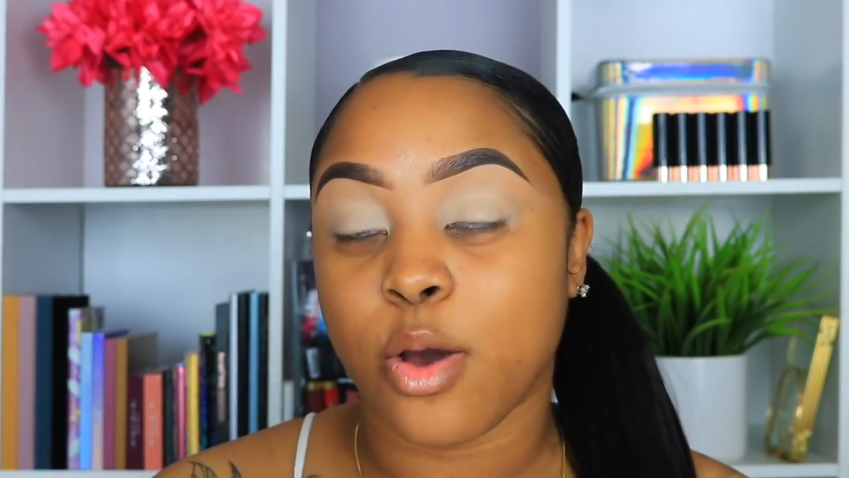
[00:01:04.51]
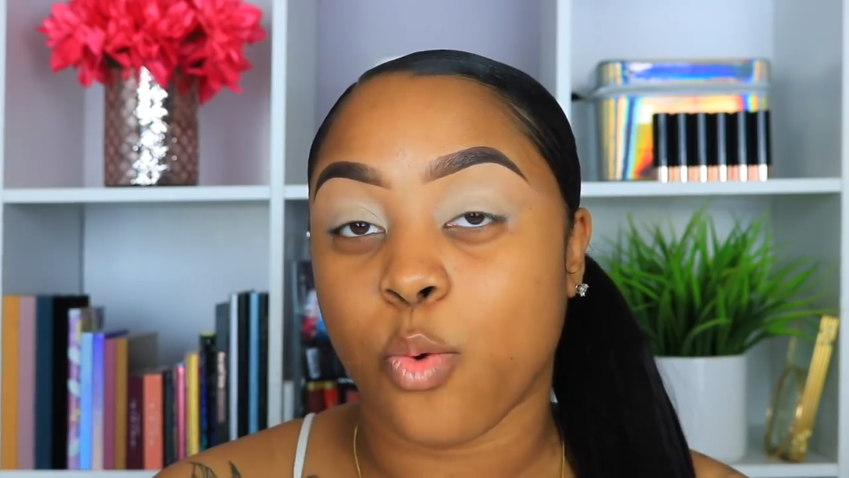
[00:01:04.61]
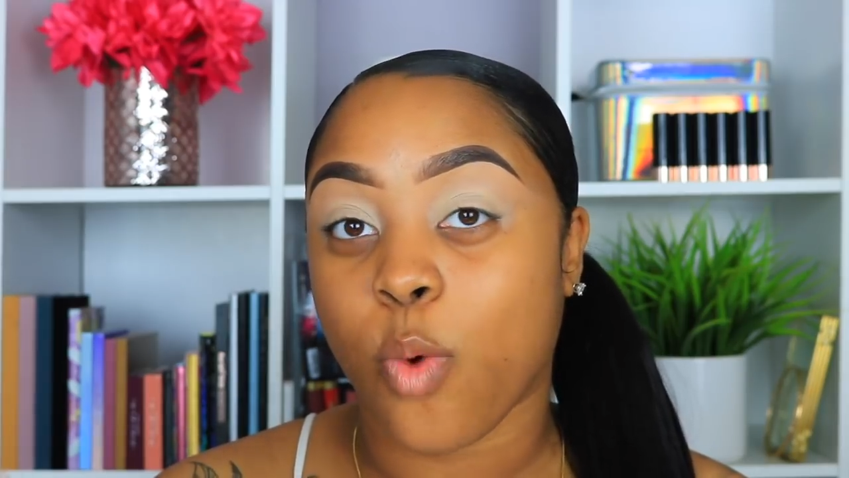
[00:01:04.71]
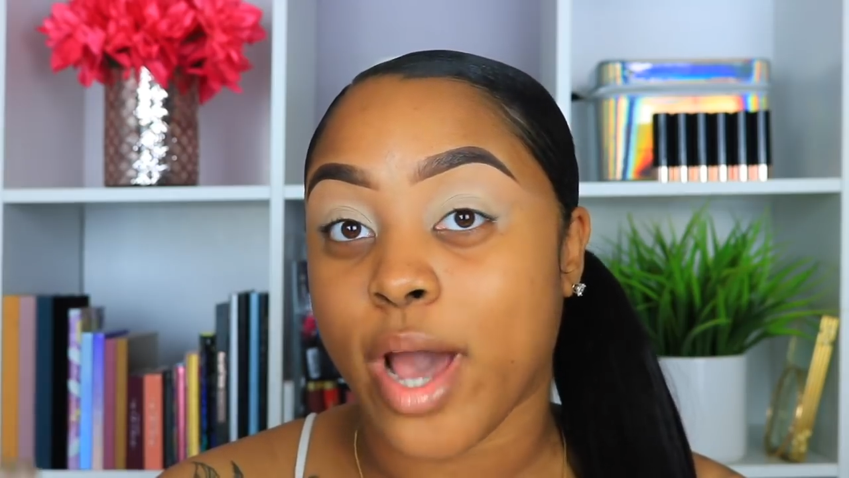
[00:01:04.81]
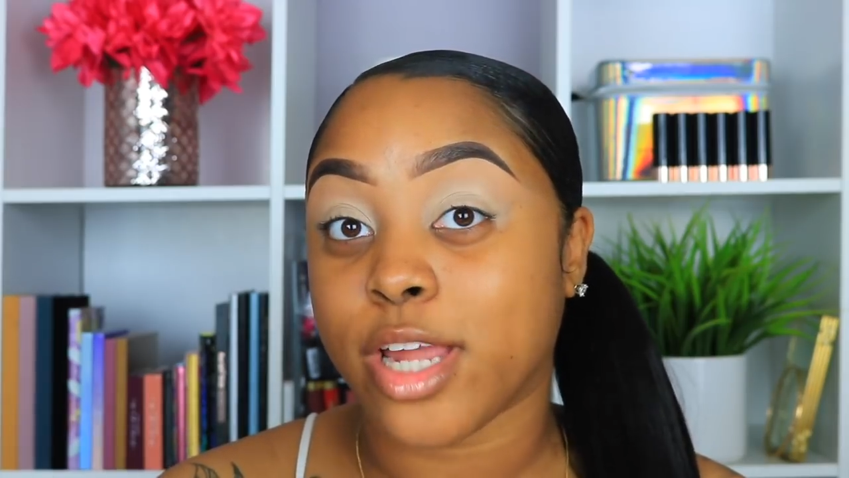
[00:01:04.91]

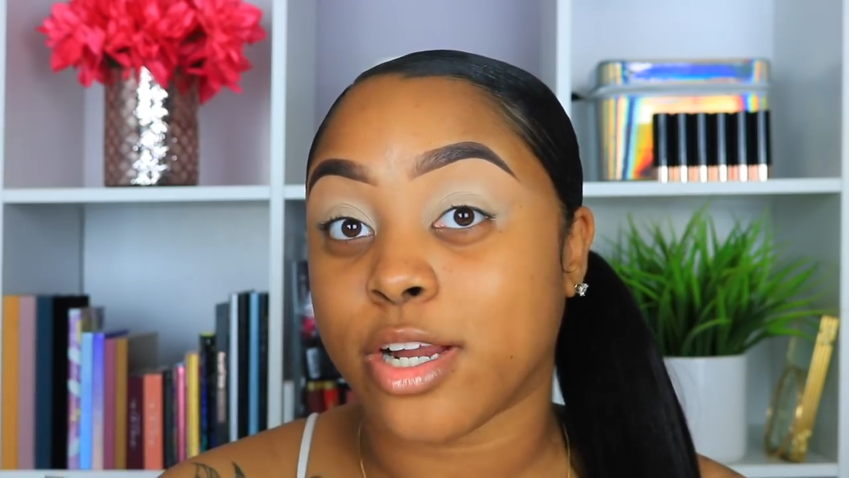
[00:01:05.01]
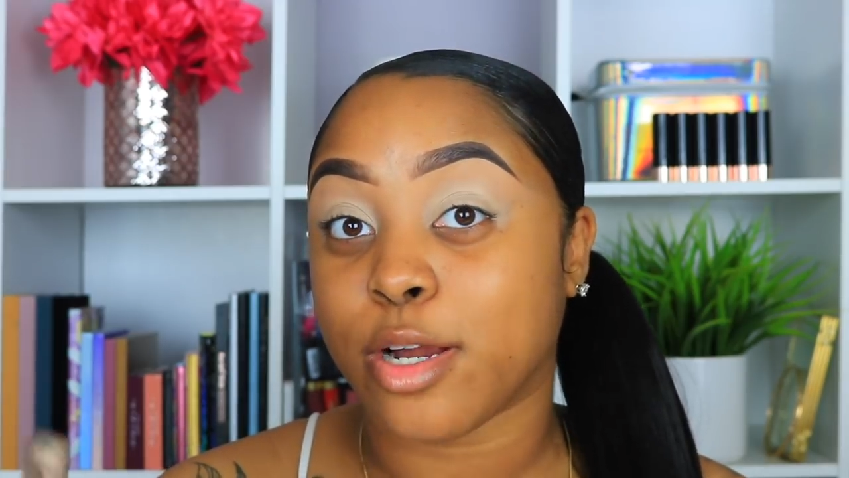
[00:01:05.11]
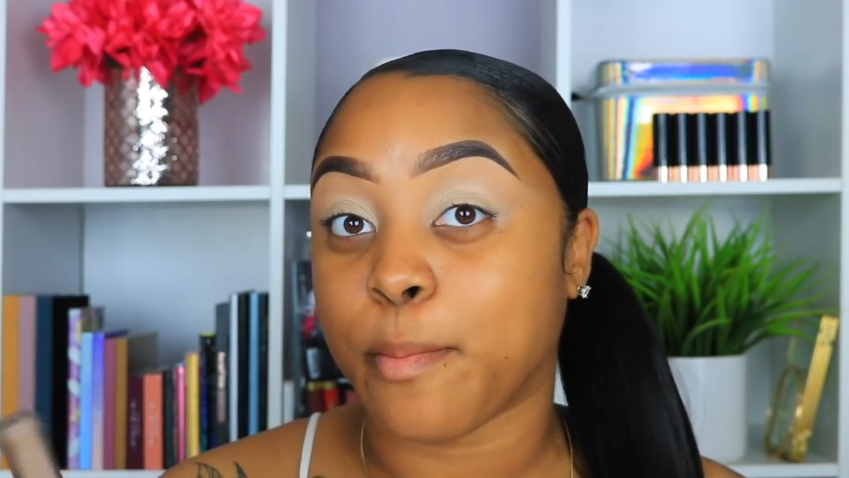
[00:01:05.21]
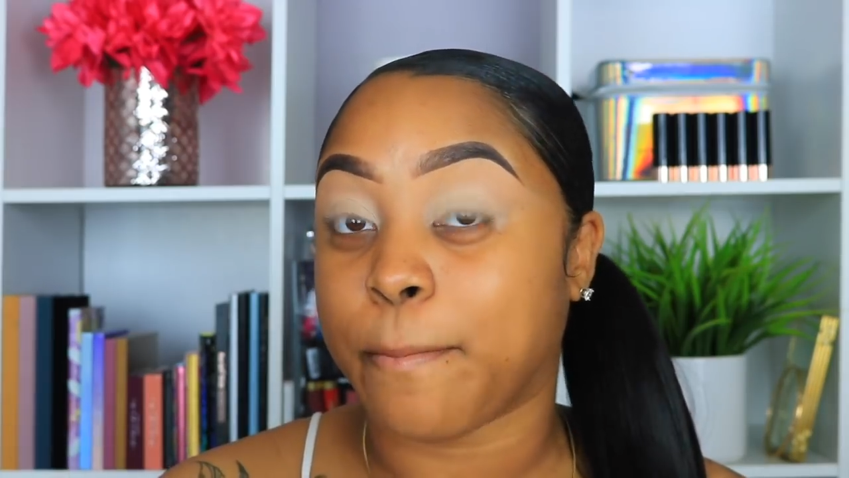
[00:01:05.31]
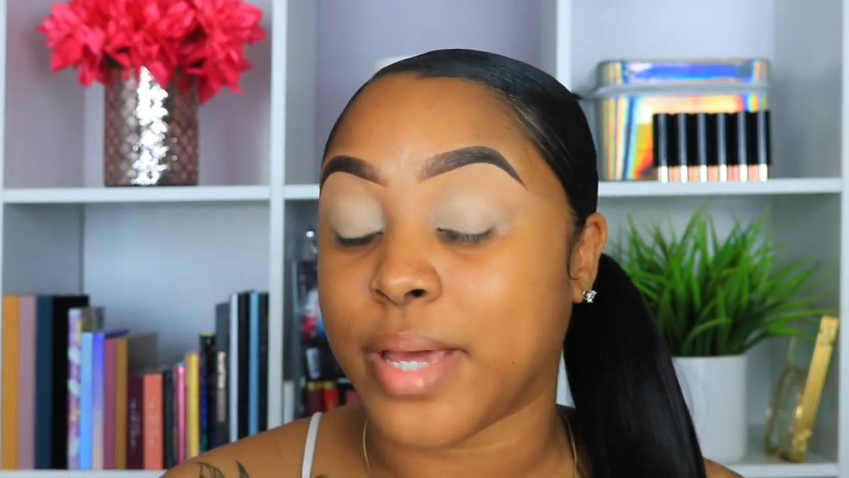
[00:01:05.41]

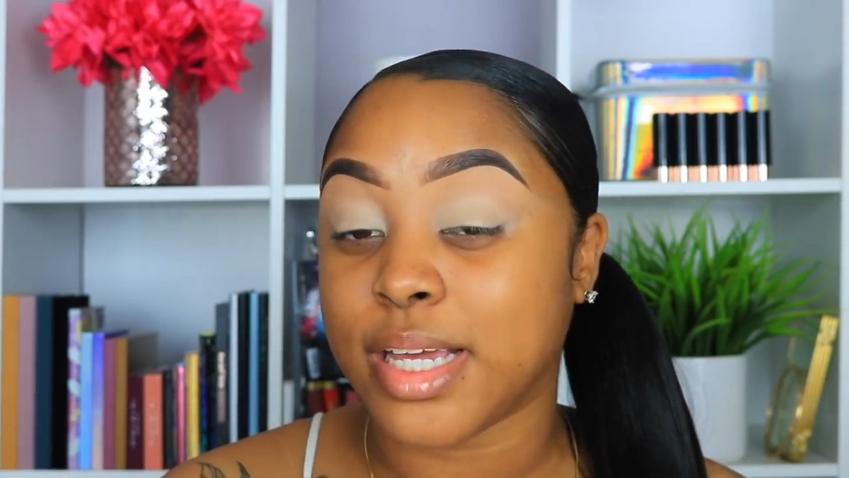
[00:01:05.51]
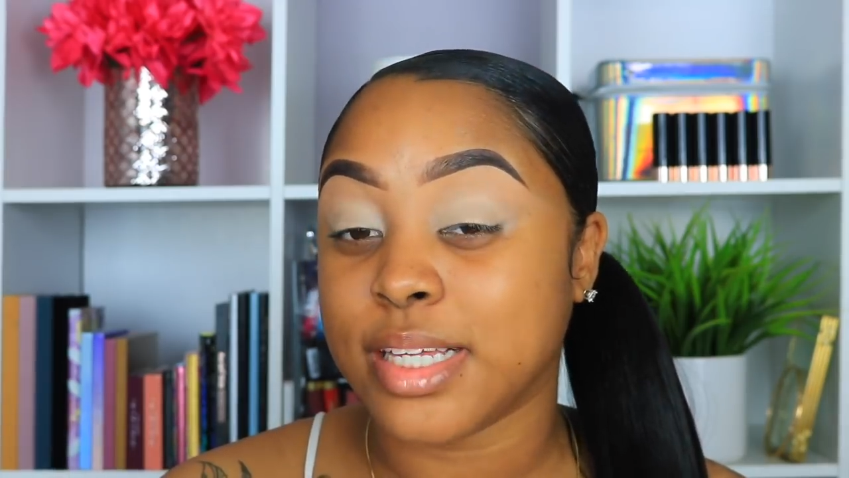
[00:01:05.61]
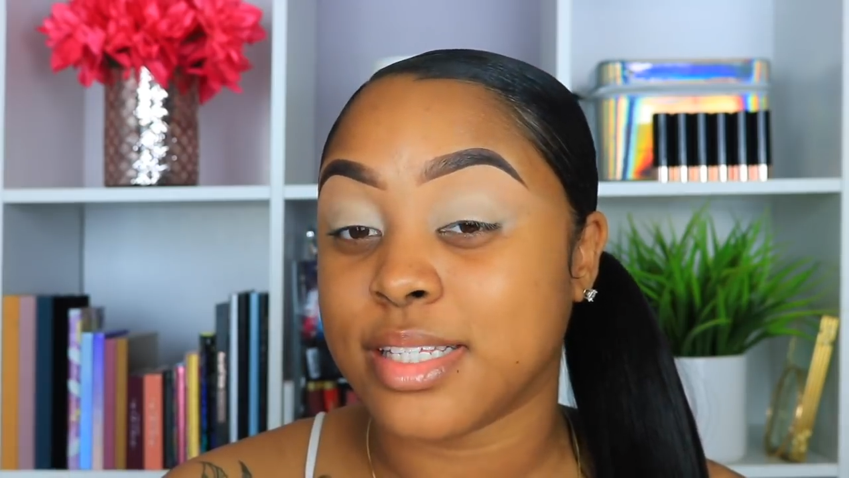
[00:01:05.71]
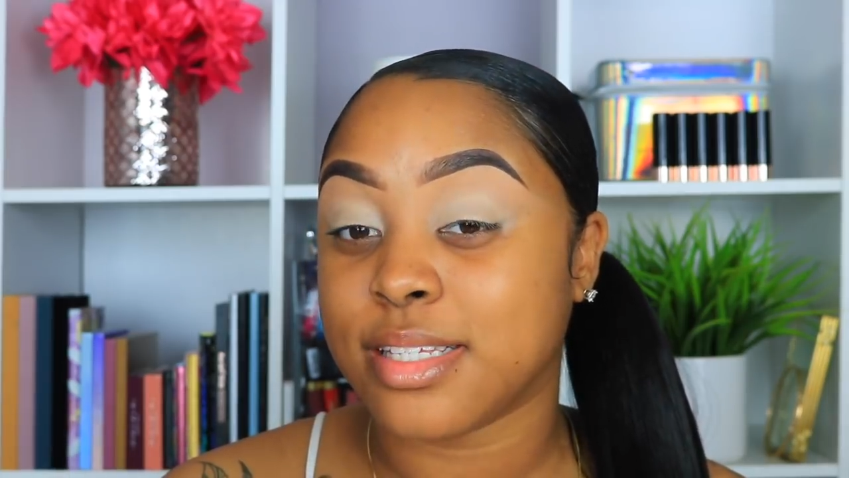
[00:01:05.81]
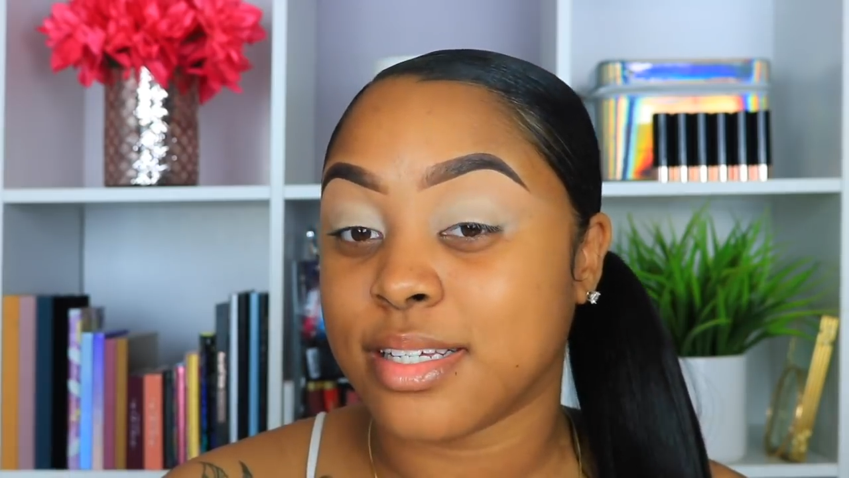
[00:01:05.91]
whiter
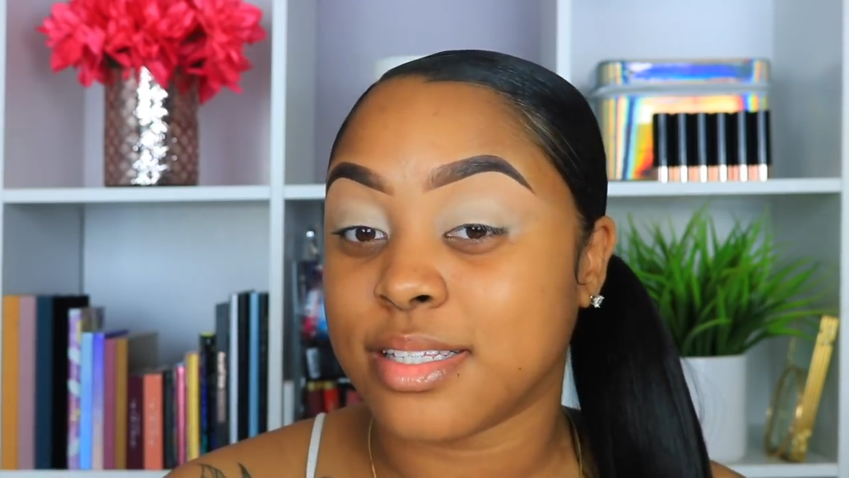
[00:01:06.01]
base.